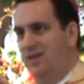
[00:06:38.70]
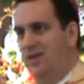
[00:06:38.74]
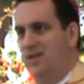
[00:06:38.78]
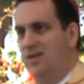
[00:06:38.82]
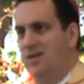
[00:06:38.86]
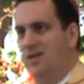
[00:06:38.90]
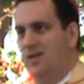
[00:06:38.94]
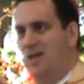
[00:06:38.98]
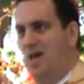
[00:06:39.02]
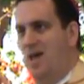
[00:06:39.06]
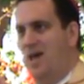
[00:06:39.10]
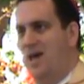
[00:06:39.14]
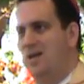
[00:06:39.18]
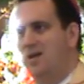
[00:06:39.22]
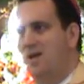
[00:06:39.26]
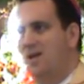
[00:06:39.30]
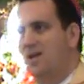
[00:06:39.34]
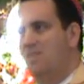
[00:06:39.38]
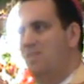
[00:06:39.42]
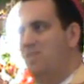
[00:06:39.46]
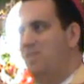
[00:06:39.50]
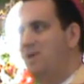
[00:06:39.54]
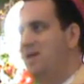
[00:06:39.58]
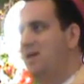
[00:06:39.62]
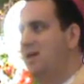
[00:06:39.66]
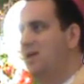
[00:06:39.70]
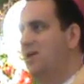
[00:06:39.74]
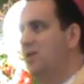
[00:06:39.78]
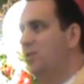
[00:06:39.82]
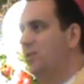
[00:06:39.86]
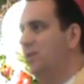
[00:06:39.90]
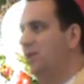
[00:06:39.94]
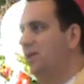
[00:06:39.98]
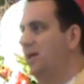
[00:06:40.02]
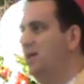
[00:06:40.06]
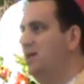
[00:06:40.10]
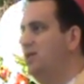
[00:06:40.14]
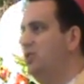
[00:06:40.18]
You cannot be in a
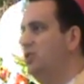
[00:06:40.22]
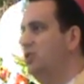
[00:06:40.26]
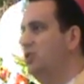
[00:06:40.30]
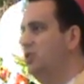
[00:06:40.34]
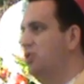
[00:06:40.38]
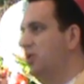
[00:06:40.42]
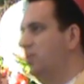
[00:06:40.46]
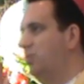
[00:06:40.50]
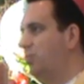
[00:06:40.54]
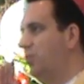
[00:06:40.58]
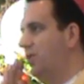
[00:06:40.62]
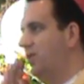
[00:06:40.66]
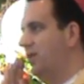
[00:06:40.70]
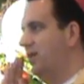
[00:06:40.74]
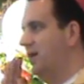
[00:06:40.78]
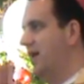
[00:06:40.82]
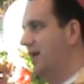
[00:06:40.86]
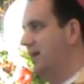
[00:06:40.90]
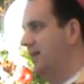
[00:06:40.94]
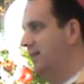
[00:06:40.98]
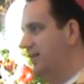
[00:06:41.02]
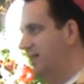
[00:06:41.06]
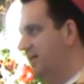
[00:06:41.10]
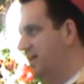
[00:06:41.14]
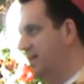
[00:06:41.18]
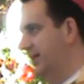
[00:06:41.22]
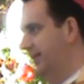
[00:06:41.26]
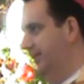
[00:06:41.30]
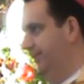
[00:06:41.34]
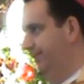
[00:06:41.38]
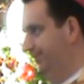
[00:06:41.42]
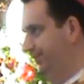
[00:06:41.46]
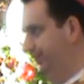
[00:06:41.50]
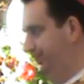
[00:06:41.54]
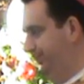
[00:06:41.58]
relationship with an idea.